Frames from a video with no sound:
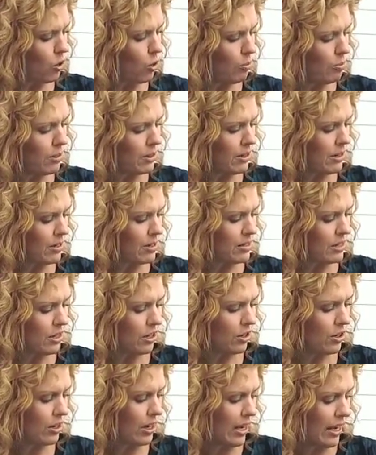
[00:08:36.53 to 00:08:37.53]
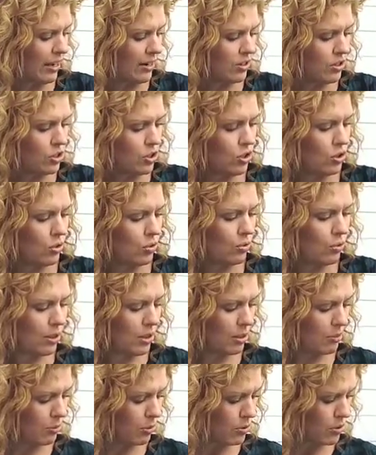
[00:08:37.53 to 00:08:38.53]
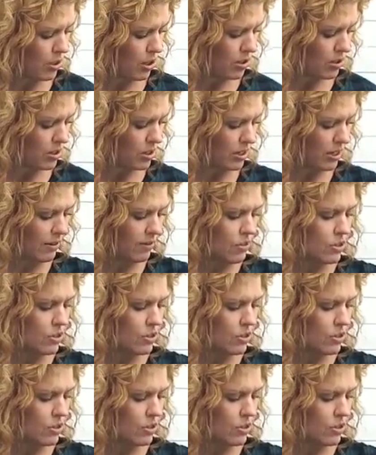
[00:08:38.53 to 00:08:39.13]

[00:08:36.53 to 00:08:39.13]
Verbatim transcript: openness here again too in the blouson sleeve.